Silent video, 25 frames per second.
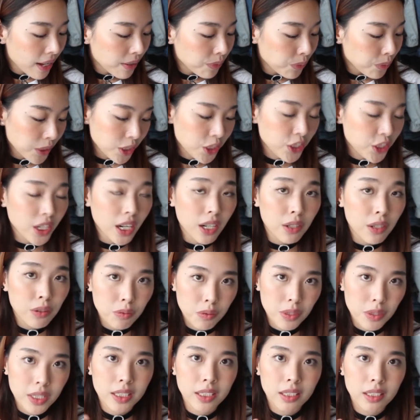which I
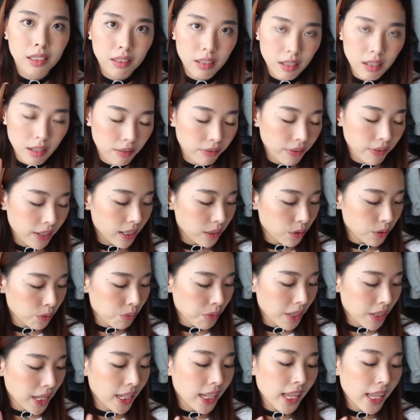really love as
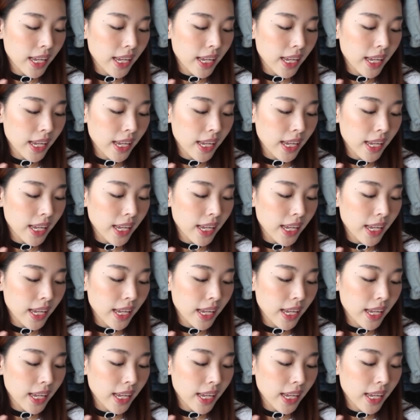well.